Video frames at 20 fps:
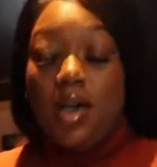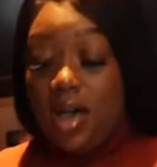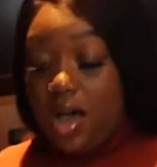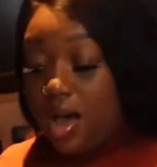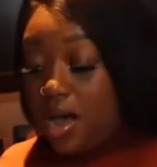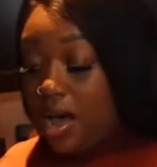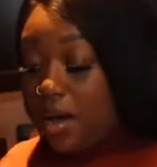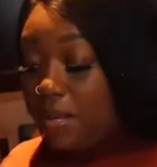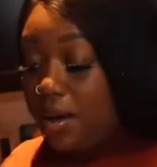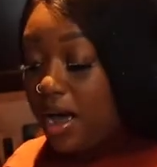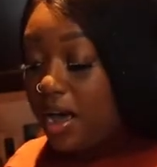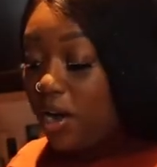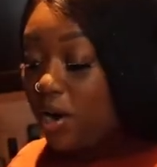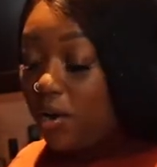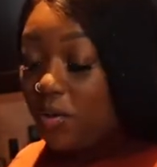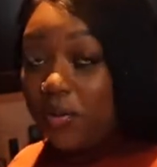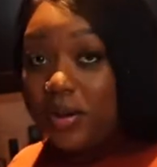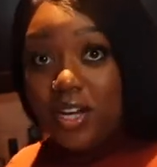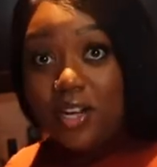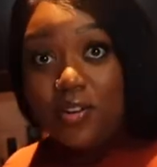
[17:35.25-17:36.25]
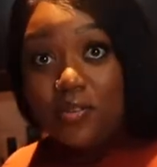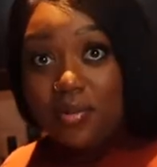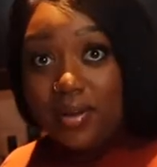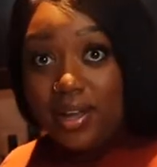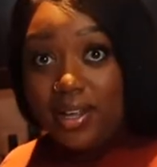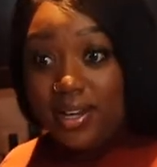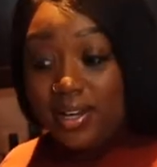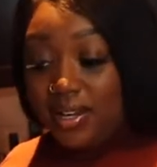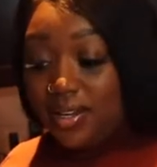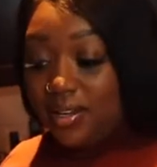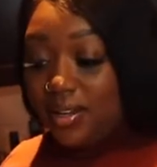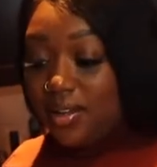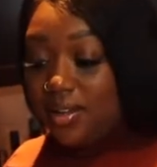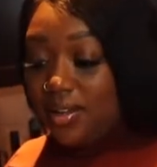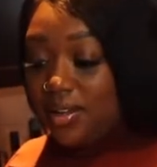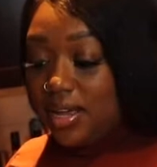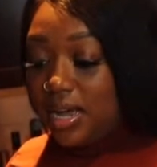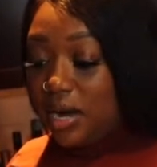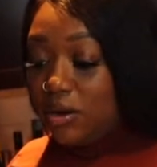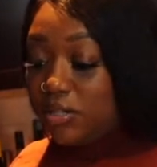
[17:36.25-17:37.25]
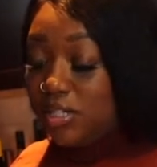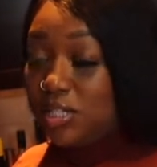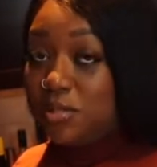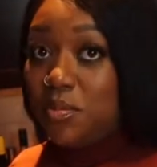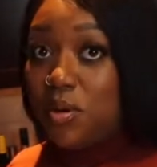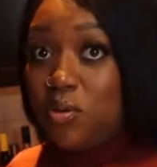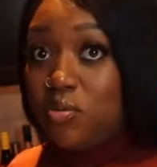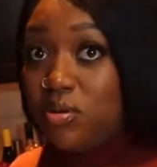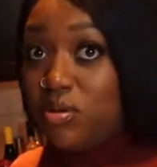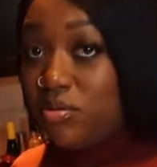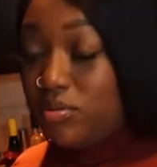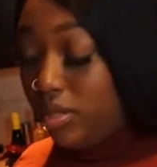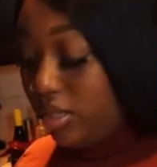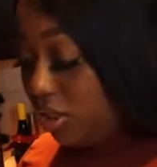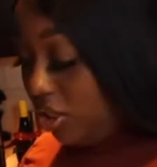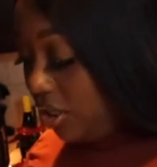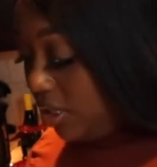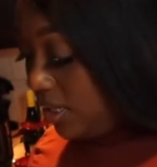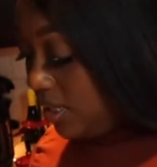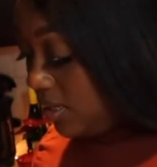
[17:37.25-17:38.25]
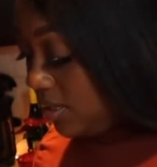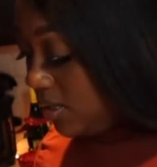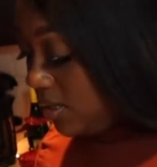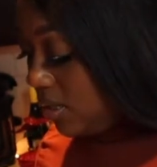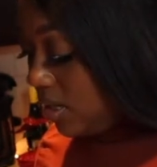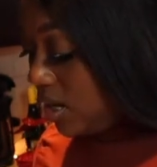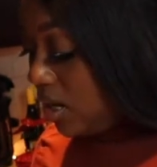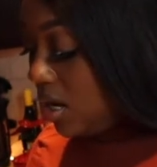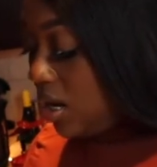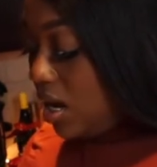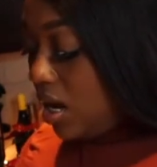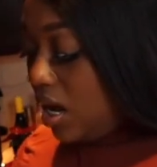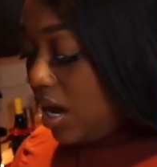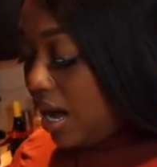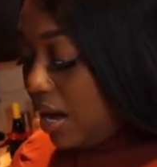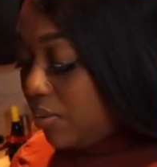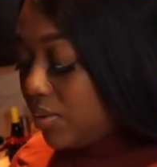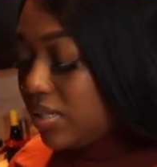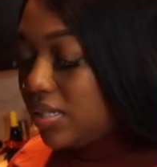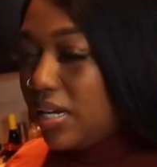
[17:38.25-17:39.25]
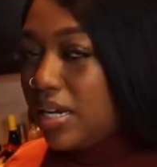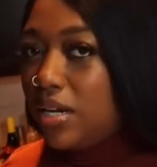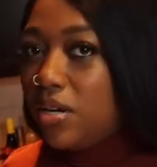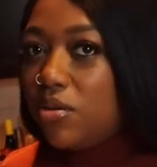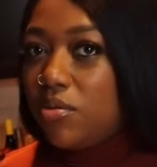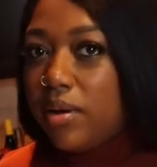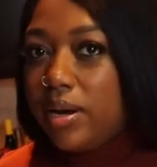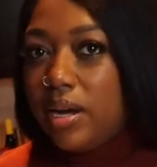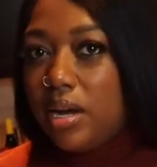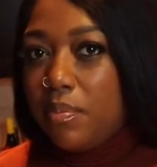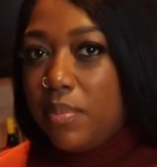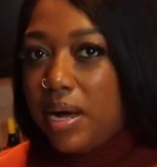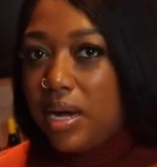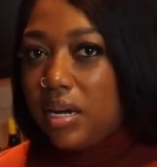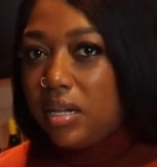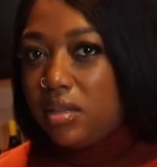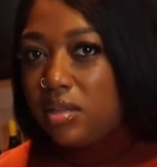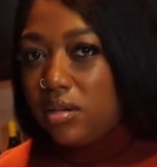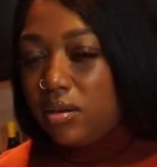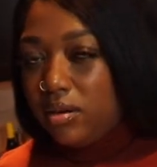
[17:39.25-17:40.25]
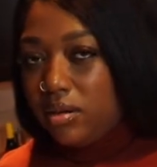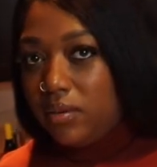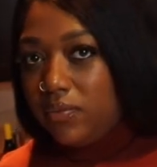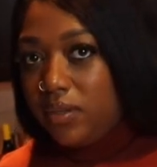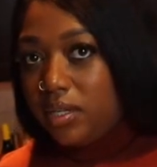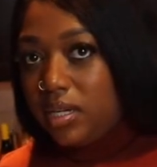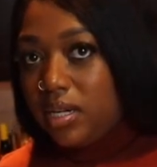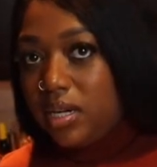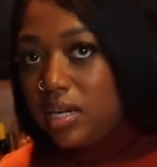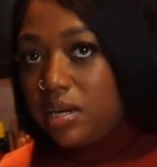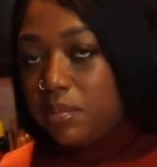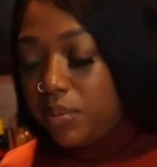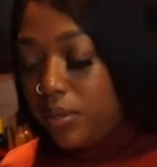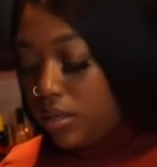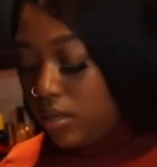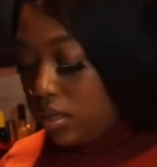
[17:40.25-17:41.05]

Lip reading: I already grated our smoked Gouda cheese. I would say to grate about 1/3 of a cup.